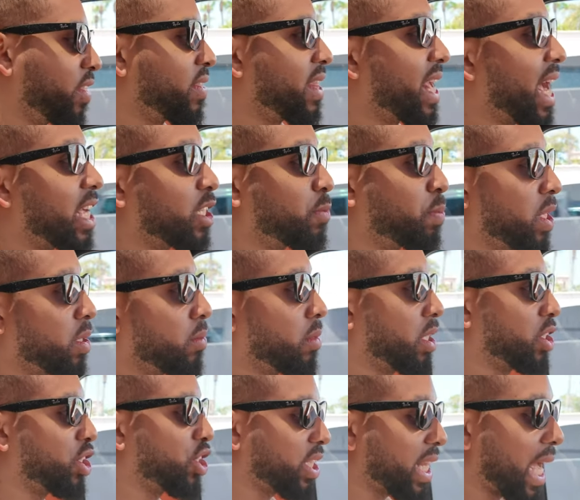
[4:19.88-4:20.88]
than that, it's pretty
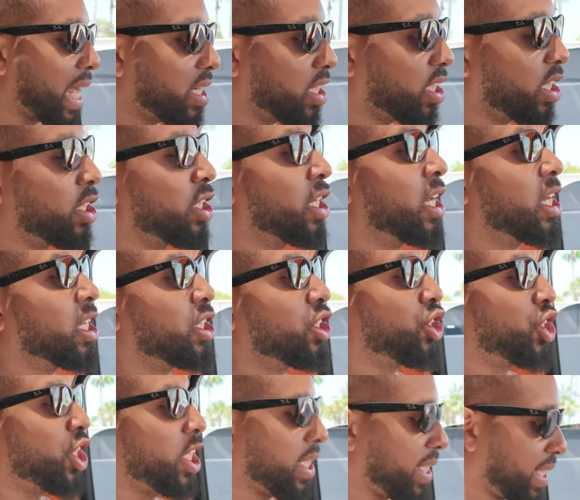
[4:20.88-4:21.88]
much standard
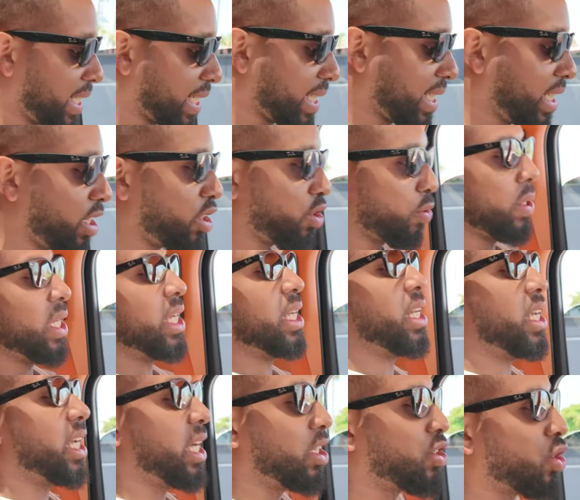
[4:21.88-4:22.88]
G63 in
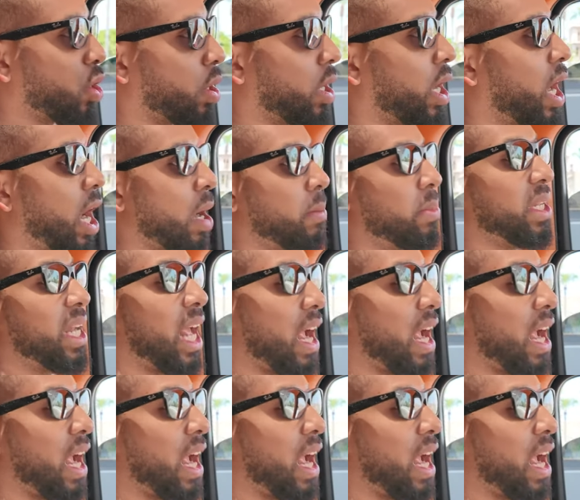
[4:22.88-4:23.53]
here, so carbon